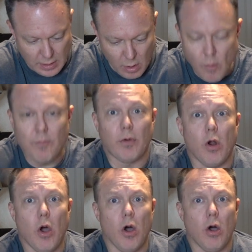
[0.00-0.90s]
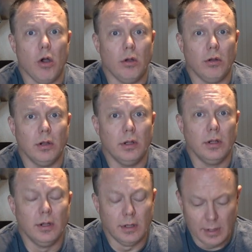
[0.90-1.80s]
overall,
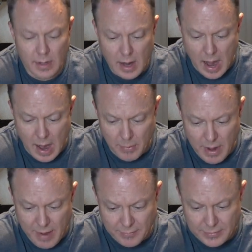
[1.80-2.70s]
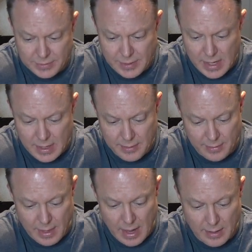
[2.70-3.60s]
I would have to say
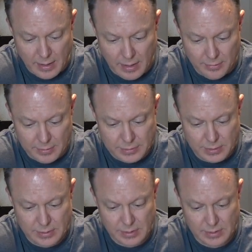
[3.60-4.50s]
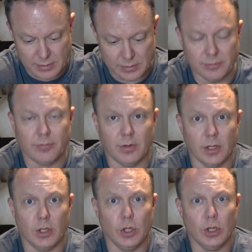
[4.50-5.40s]
that this is a really
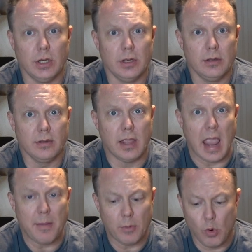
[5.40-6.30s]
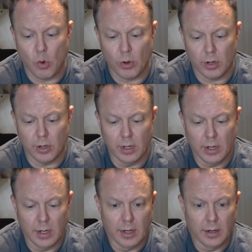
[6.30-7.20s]
good camcorder
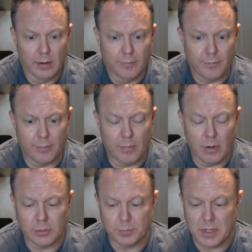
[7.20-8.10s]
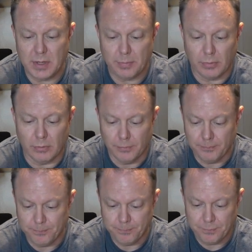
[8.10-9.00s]
for most people.
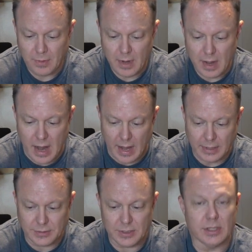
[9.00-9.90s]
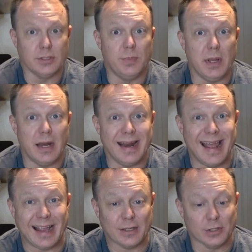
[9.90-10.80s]
I could see this being an
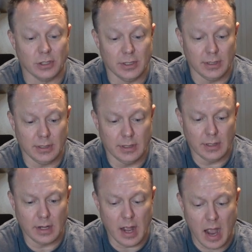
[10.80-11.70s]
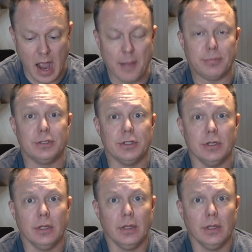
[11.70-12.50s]
excellent option.